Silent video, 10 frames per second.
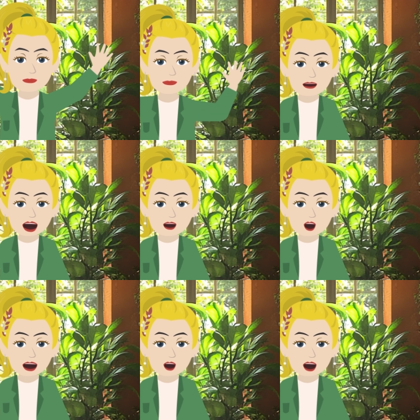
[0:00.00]
You have to
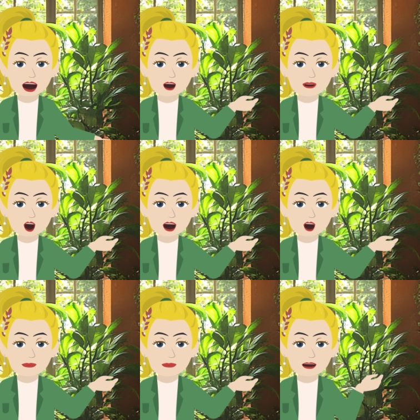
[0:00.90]
be a vibrational
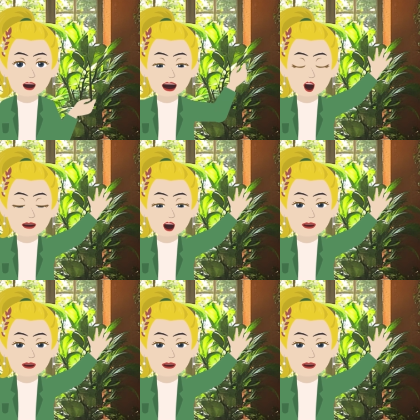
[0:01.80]
match to wellness